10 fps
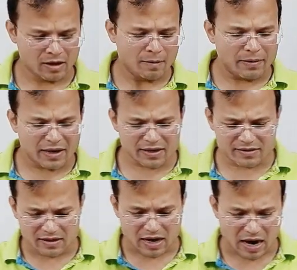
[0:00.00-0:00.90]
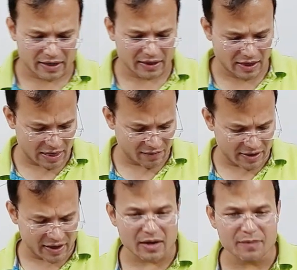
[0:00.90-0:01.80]
Please, Article 11
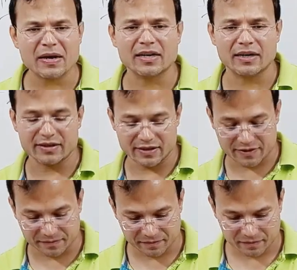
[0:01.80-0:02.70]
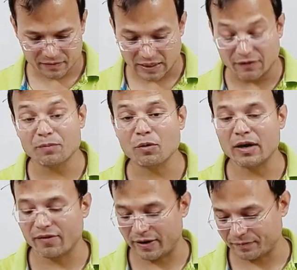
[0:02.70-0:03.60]
enter page 36.
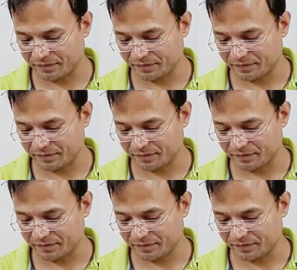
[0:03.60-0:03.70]
11.1.